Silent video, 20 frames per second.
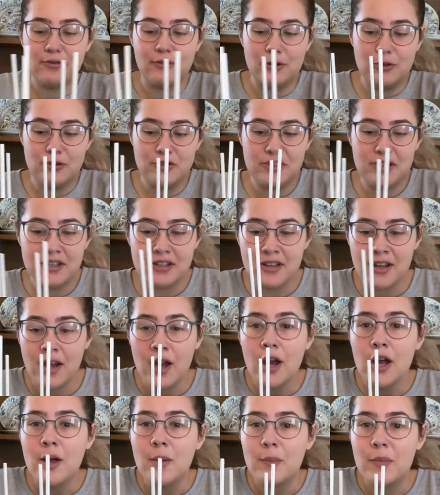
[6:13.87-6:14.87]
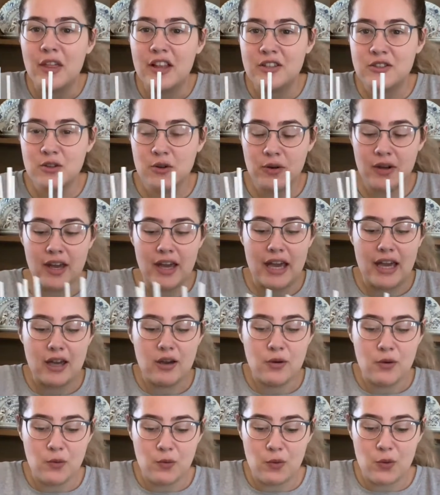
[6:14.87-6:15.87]
frozen, but that's okay.
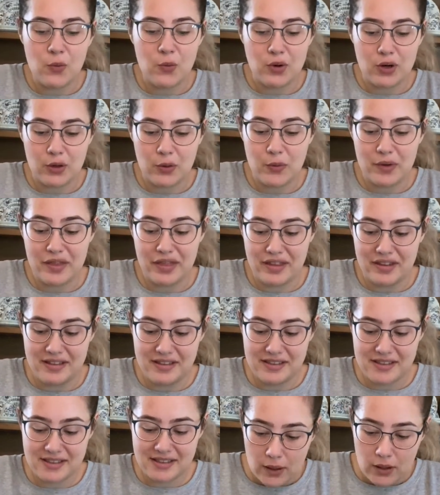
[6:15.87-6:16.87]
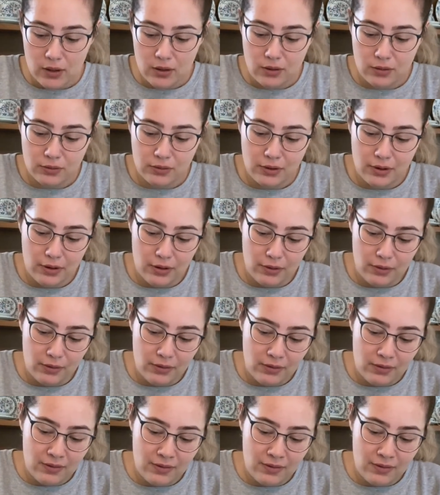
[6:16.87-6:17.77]
We'll work with this. Oh no.